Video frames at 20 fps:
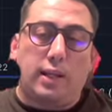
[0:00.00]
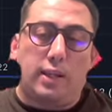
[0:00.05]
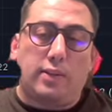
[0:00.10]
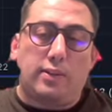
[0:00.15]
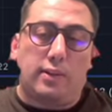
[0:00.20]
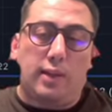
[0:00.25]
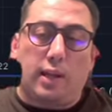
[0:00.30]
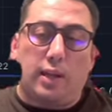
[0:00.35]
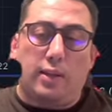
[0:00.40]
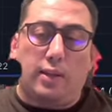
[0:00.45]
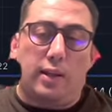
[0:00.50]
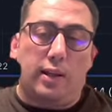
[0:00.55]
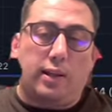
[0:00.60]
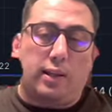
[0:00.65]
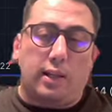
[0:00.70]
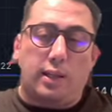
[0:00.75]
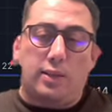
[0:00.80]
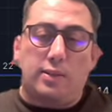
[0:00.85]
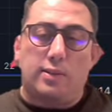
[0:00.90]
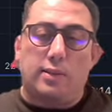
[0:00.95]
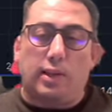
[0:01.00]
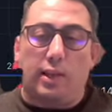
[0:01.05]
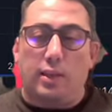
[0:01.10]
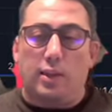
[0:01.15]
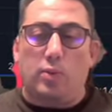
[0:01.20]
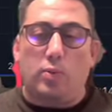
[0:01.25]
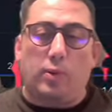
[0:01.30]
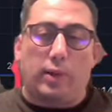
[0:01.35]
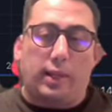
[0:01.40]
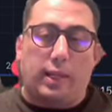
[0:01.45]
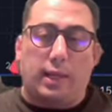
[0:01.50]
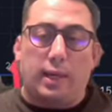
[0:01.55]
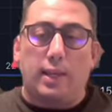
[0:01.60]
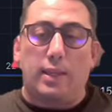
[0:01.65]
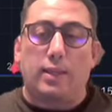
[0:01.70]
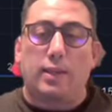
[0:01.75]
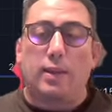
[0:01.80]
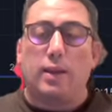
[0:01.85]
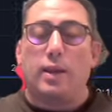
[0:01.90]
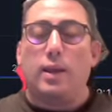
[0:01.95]
and decrease in the
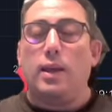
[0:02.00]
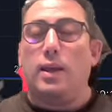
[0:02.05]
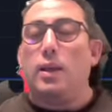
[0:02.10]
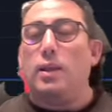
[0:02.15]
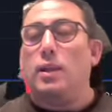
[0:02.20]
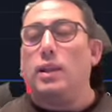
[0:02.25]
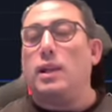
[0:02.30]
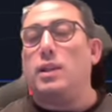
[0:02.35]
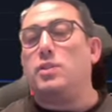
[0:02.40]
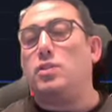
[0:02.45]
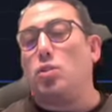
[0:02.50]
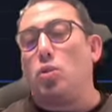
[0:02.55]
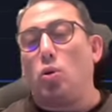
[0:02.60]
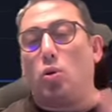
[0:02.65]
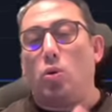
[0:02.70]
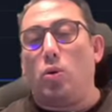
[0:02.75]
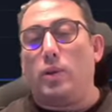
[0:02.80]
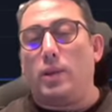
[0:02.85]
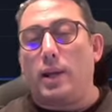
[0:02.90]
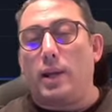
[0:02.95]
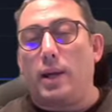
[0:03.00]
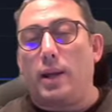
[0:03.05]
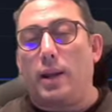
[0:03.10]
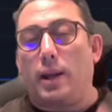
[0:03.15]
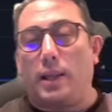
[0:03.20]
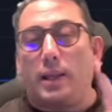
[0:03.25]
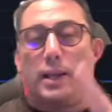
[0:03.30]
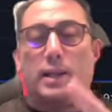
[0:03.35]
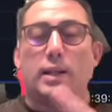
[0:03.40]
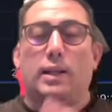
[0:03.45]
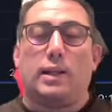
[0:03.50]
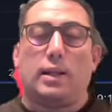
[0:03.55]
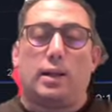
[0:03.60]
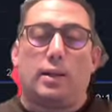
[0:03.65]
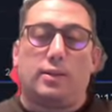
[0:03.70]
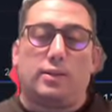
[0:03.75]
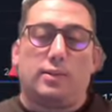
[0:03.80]
weekend let's go there and analyze